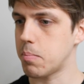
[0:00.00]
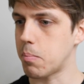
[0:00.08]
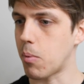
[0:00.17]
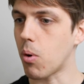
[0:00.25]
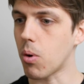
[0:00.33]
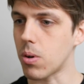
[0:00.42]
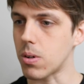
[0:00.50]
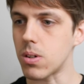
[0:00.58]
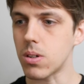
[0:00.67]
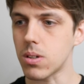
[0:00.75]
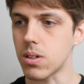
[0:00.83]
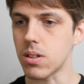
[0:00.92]

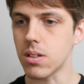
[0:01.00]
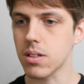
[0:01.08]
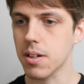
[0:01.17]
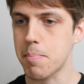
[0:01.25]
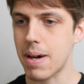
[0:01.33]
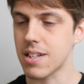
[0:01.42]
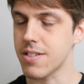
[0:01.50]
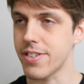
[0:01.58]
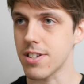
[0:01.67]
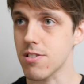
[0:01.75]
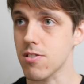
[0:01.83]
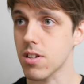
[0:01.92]
more competitive
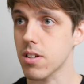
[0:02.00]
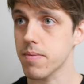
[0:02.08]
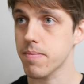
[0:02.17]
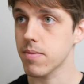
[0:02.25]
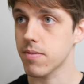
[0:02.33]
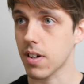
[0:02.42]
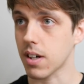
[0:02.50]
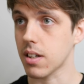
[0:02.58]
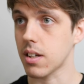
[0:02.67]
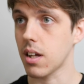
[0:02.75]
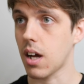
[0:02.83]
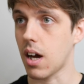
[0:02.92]
industry,
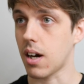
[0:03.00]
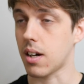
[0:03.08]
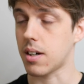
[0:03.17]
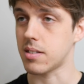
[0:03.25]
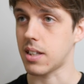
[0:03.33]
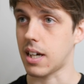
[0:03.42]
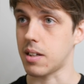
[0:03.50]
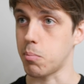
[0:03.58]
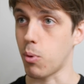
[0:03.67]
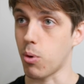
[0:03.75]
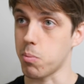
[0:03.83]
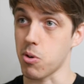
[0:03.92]
frankly,
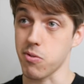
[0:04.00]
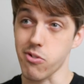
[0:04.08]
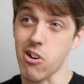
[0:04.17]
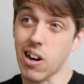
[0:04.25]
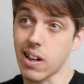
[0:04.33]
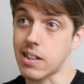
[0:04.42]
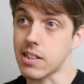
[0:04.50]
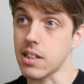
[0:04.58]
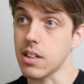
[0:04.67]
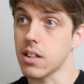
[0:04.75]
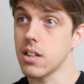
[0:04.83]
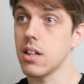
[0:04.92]
and more
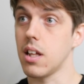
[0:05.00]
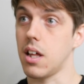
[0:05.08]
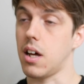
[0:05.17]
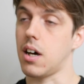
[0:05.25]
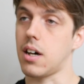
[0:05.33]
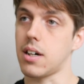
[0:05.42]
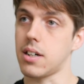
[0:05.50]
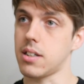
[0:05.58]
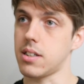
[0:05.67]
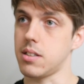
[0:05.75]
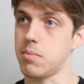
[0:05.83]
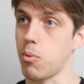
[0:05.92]
variety,
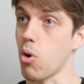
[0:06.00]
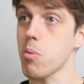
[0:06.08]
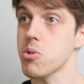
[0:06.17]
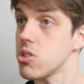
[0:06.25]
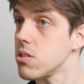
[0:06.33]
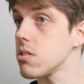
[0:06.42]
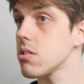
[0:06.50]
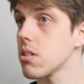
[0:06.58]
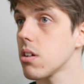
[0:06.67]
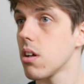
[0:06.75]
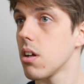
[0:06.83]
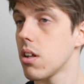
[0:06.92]
more options.
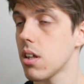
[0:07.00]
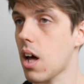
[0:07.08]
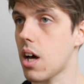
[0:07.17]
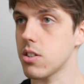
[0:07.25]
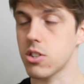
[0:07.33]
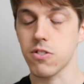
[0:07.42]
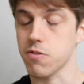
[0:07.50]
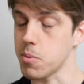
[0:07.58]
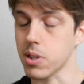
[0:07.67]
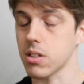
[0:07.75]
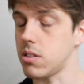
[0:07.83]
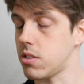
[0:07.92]
Just
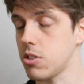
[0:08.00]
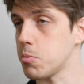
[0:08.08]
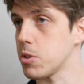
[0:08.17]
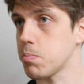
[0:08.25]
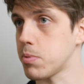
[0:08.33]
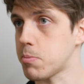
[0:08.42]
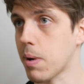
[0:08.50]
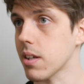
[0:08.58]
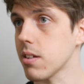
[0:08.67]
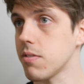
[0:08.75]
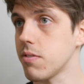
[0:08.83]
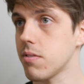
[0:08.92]
from a consumer's
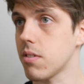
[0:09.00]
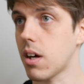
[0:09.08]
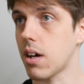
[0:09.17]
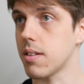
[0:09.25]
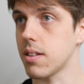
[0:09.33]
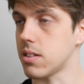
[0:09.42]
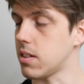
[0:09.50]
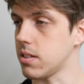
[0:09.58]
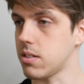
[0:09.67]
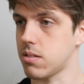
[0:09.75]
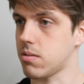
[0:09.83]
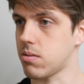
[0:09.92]
perspective,
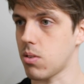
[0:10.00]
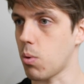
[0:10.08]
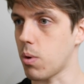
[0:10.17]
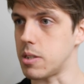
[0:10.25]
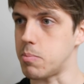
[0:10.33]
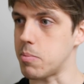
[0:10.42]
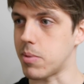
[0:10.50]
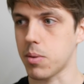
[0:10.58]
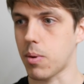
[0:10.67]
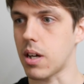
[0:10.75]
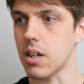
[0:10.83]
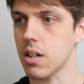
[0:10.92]
that's always been my
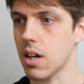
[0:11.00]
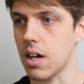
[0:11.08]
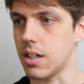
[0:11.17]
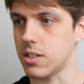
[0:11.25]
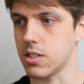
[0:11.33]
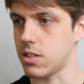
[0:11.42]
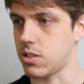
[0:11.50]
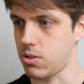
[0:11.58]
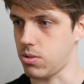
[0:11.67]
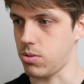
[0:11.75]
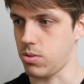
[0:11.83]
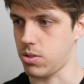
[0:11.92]
way. Just
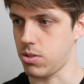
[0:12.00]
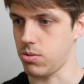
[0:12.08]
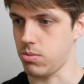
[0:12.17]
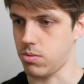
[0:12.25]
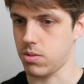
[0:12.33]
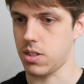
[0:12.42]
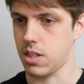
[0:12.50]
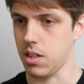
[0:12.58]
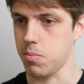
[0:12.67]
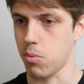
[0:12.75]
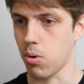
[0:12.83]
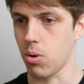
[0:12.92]
to
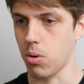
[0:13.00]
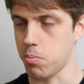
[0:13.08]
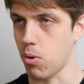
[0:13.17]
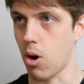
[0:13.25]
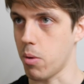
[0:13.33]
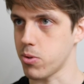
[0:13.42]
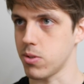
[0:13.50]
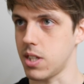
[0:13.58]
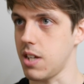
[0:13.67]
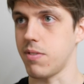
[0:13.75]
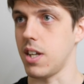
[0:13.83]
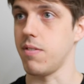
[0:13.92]
see more
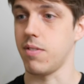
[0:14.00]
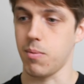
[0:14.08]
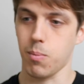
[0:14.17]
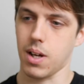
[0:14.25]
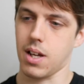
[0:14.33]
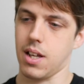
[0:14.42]
options, even